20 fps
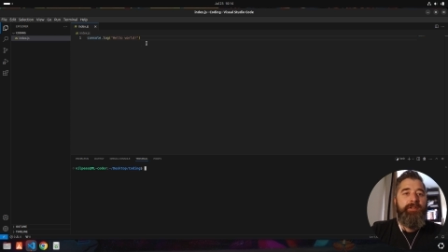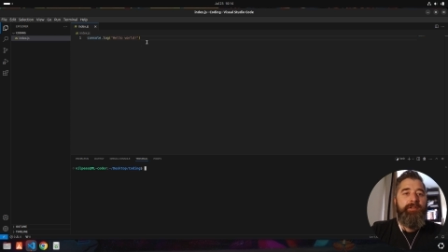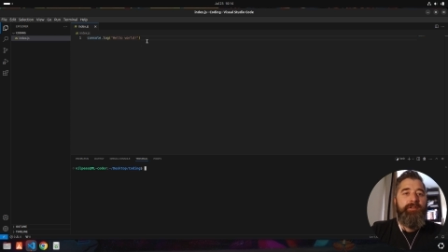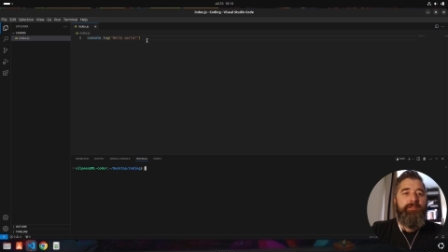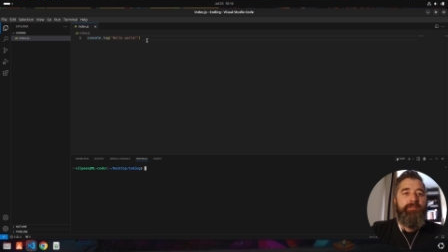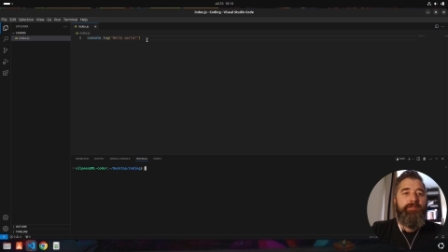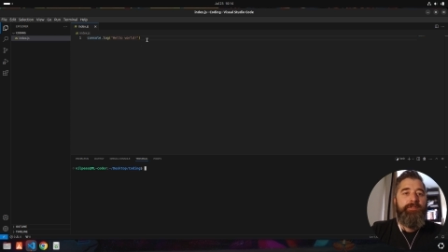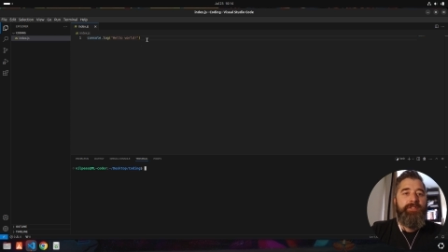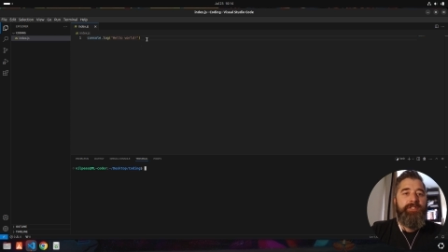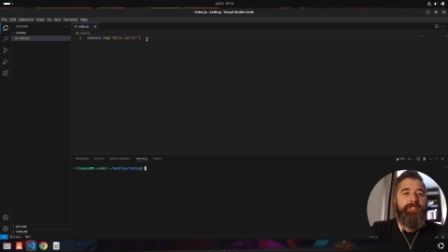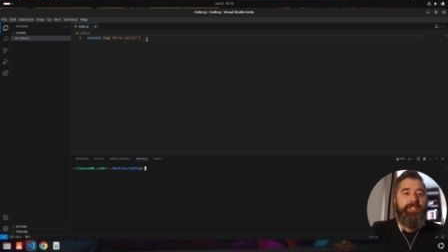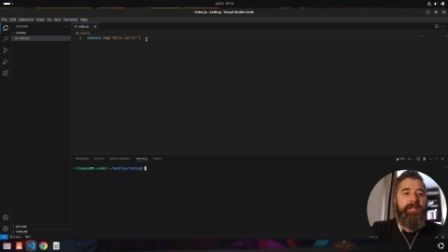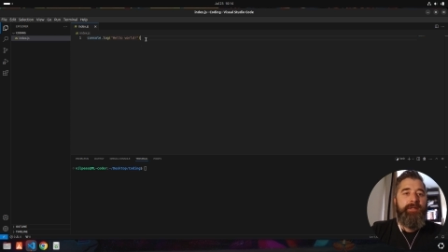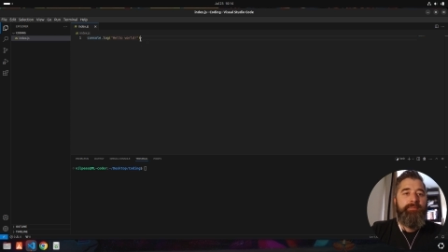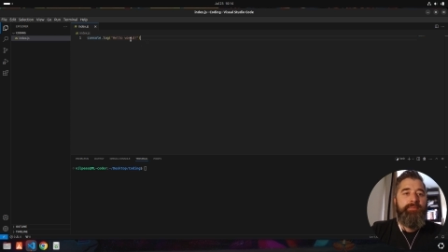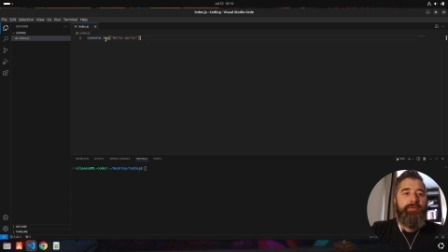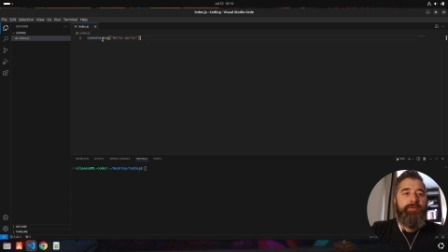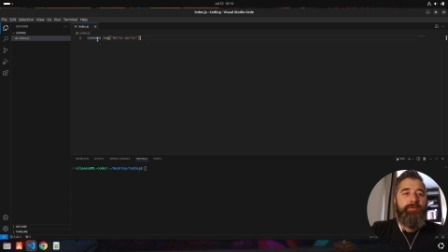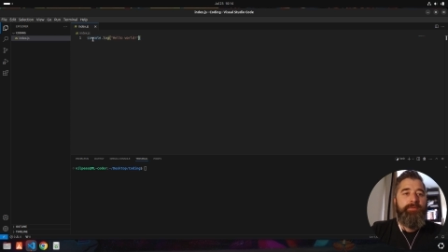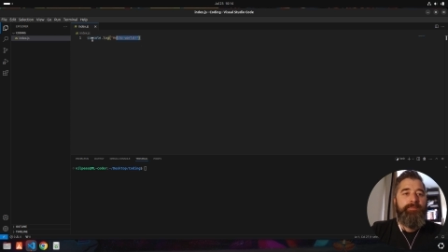For
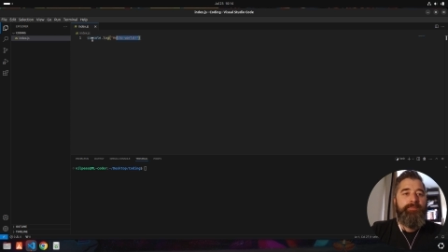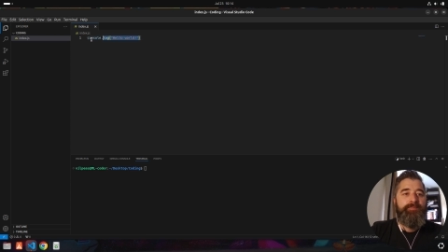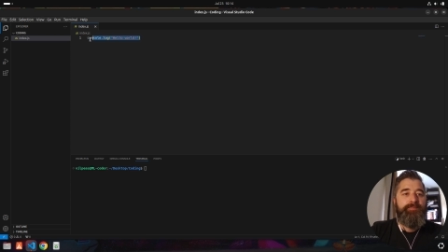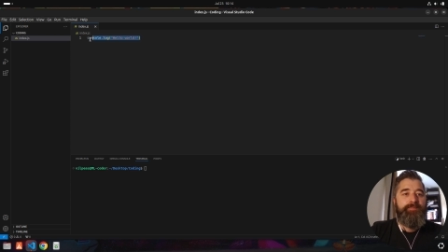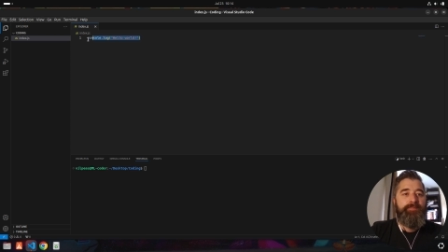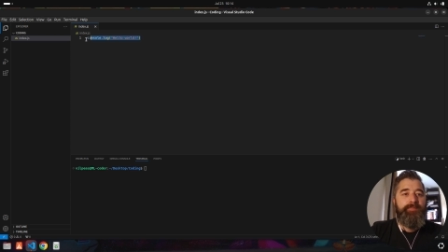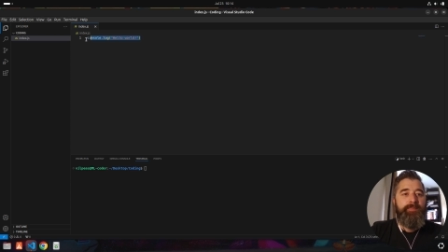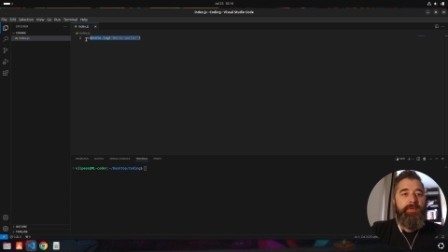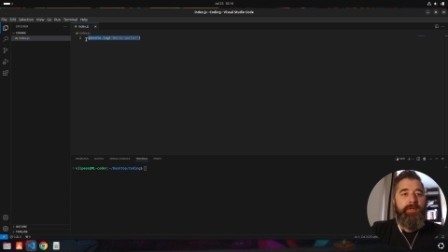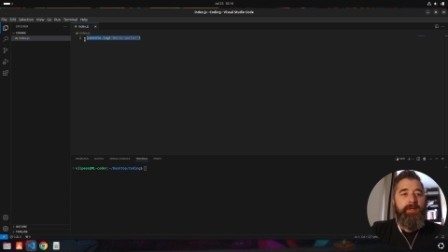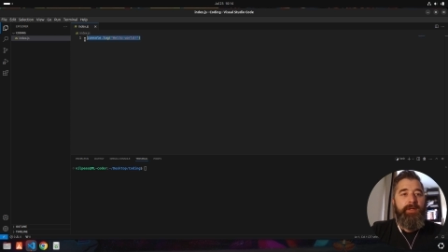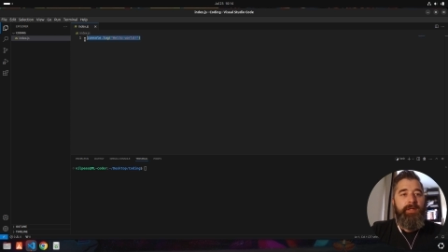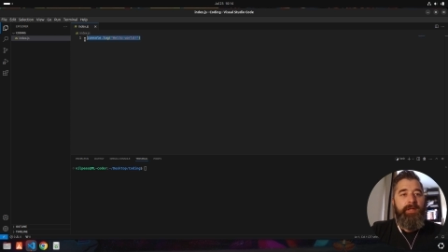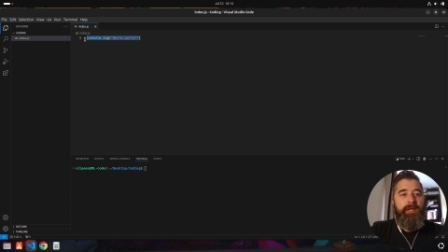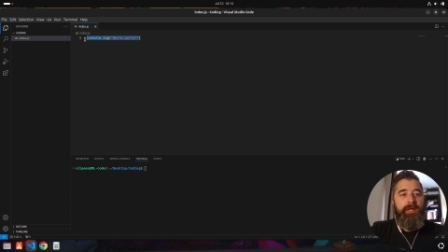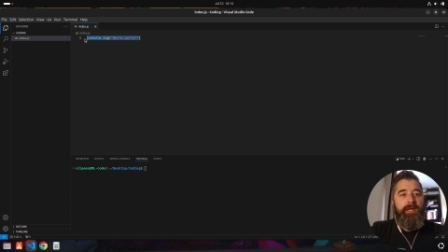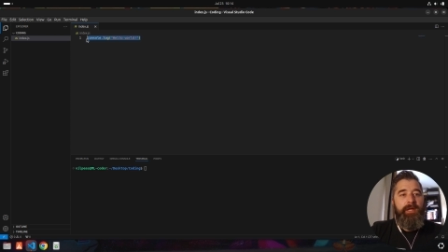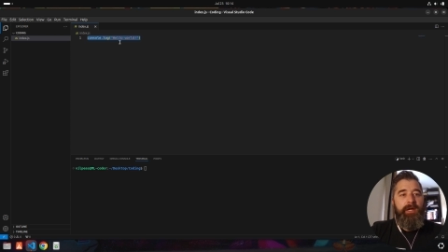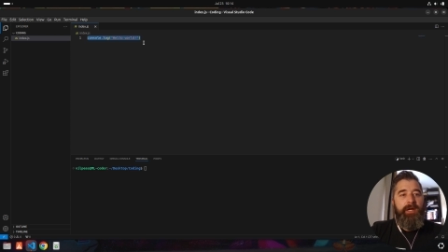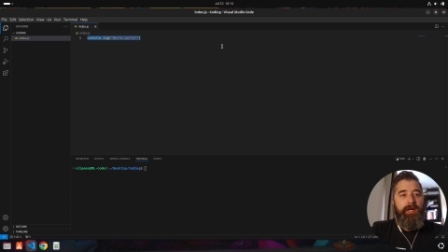example,
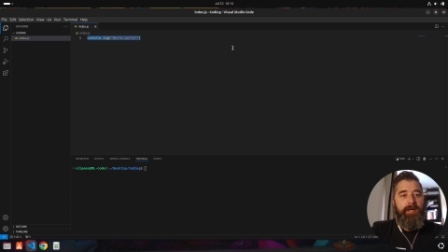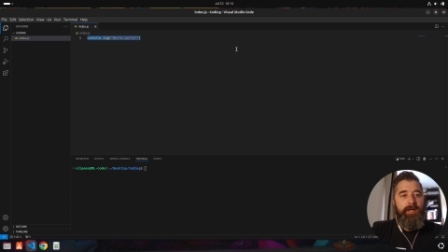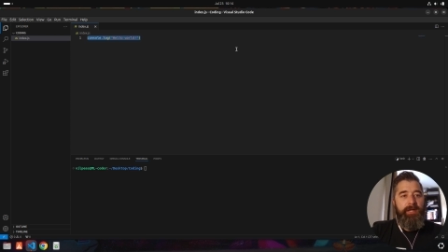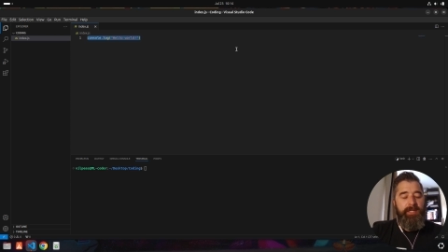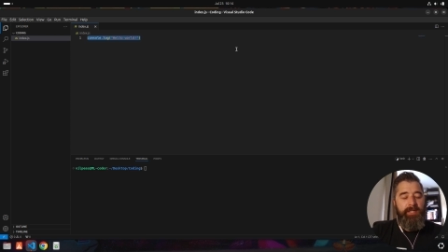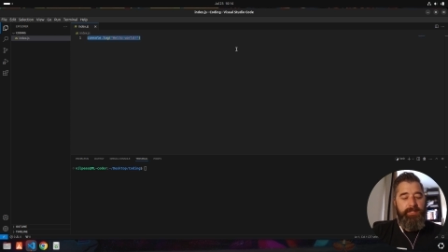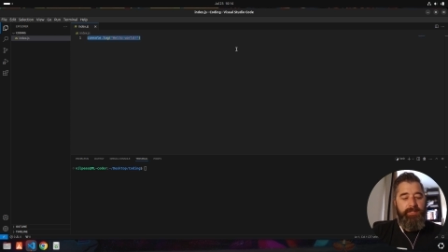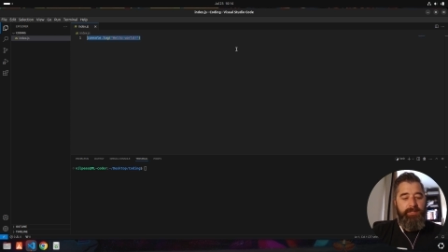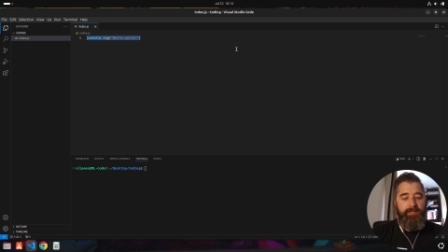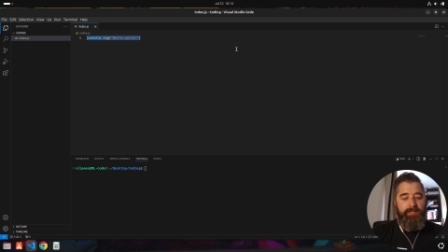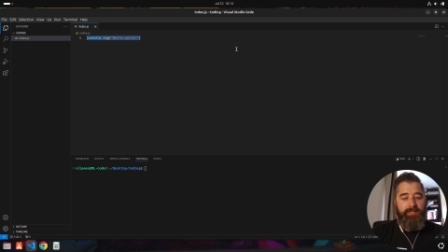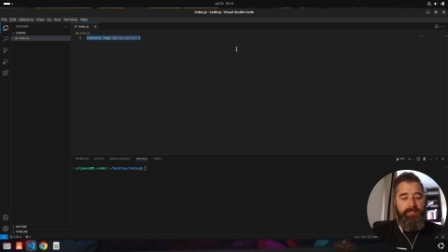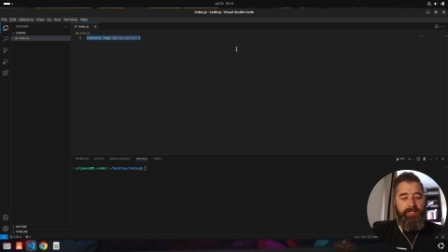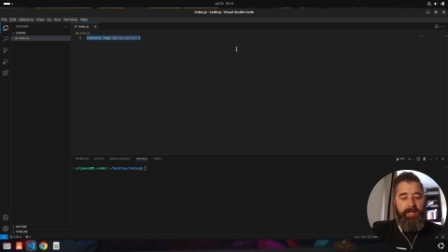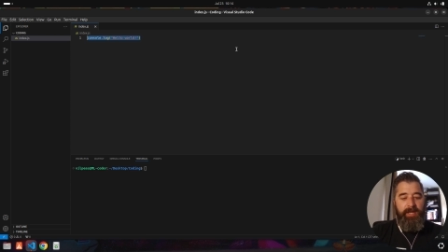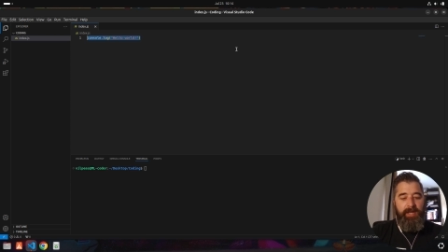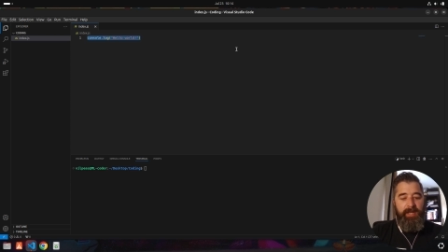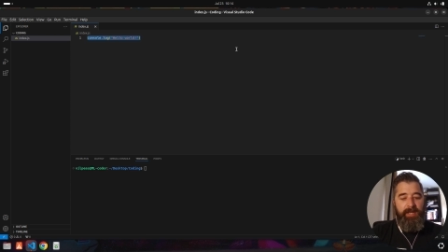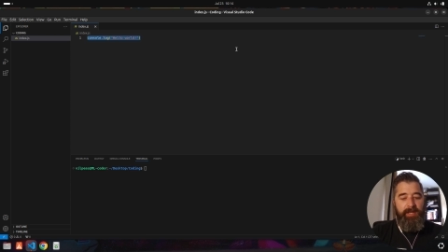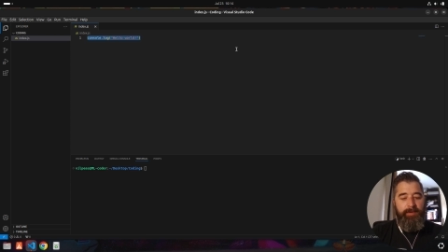I can
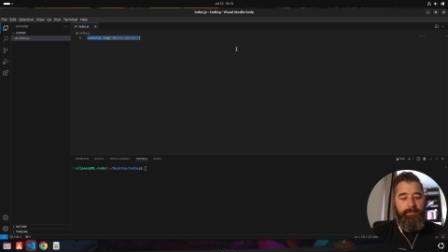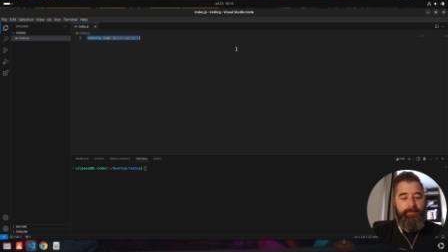say